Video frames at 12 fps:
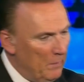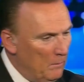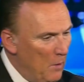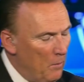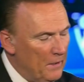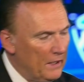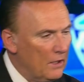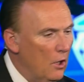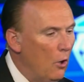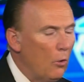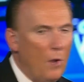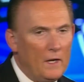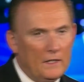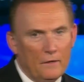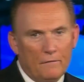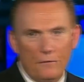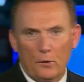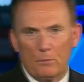moment ago, running
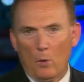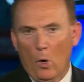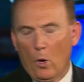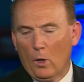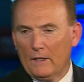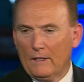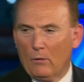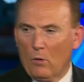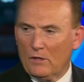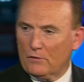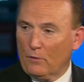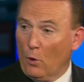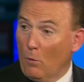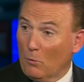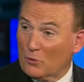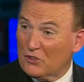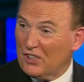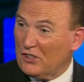the football. He rushed for
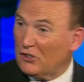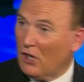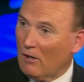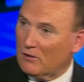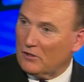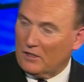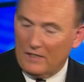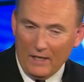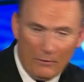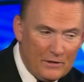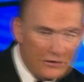almost 6 yards of carry.